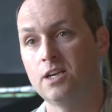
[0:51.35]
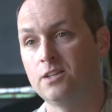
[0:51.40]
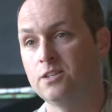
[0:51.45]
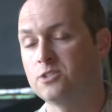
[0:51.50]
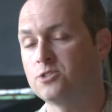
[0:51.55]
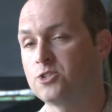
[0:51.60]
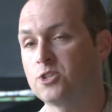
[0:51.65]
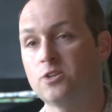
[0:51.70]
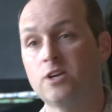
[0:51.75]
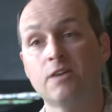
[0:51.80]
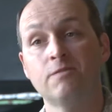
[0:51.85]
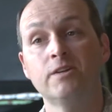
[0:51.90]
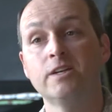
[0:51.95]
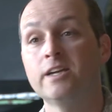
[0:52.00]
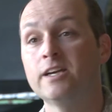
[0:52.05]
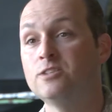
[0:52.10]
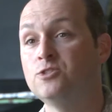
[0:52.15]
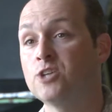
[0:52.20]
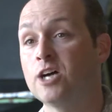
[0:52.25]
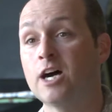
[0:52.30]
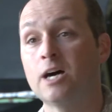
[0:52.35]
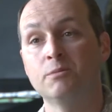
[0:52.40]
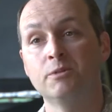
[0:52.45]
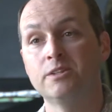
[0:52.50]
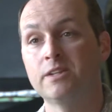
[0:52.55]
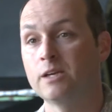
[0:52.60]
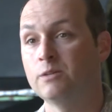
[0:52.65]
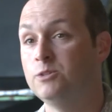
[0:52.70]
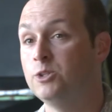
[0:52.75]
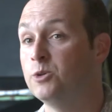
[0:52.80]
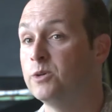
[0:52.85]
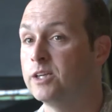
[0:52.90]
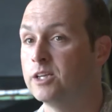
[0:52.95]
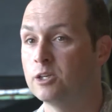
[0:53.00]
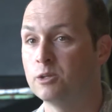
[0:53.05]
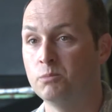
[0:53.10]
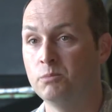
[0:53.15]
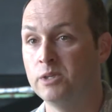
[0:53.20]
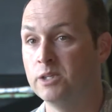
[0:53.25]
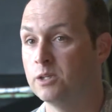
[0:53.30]
and it's their everyday job that they do
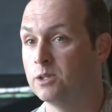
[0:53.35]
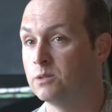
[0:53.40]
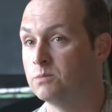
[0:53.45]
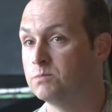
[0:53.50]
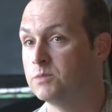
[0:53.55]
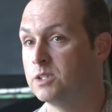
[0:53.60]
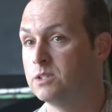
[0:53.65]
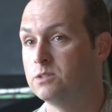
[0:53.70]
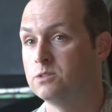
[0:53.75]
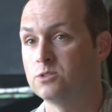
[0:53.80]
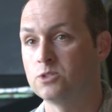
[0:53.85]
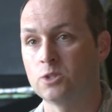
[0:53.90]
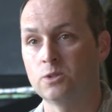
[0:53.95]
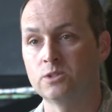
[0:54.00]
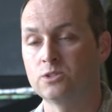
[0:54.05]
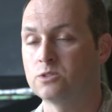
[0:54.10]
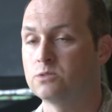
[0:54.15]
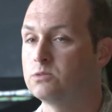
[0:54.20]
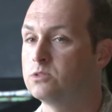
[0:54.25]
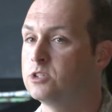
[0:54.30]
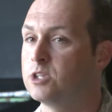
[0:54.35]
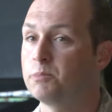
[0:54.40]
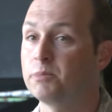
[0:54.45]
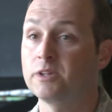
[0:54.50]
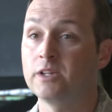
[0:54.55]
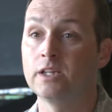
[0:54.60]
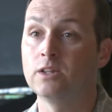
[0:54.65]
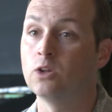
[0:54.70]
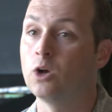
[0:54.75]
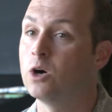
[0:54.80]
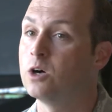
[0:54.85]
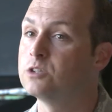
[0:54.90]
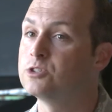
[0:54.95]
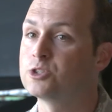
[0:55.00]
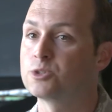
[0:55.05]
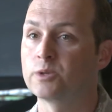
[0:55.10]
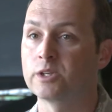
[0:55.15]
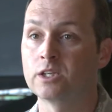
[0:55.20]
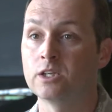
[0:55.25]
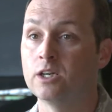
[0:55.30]
here at Beale. So it's typically
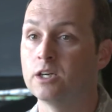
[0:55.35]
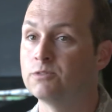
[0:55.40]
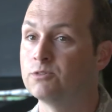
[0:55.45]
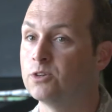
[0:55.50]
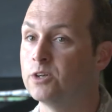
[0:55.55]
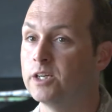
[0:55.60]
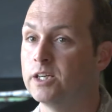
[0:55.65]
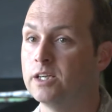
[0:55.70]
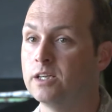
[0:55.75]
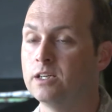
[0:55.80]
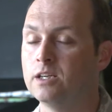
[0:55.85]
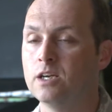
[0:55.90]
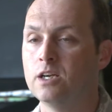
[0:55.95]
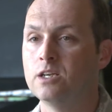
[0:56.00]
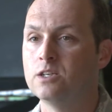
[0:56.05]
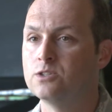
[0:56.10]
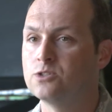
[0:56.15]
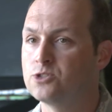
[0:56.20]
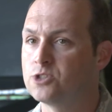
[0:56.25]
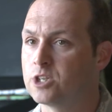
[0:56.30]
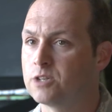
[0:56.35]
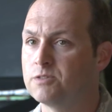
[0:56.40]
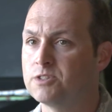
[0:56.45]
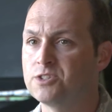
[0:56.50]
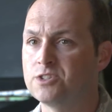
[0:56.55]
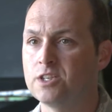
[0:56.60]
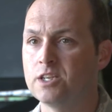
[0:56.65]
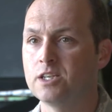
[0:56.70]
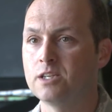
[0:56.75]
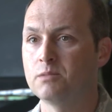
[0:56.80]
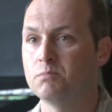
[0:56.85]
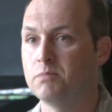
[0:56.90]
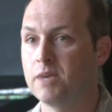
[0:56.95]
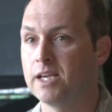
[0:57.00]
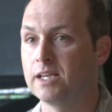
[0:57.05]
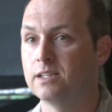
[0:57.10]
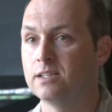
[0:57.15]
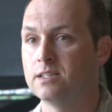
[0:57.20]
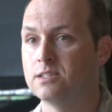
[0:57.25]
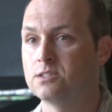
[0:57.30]
launch, recovery, servicing,
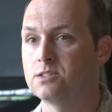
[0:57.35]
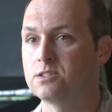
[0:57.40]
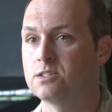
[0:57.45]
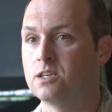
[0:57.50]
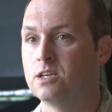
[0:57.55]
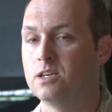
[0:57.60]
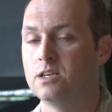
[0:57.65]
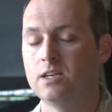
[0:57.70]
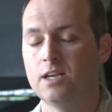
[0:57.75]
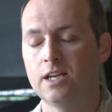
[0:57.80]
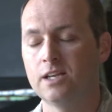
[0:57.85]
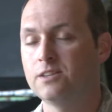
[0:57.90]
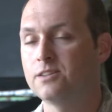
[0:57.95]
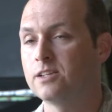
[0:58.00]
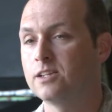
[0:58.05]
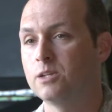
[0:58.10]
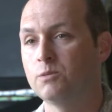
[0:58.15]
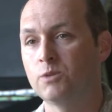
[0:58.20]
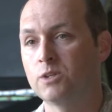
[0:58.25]
maintenance, anything that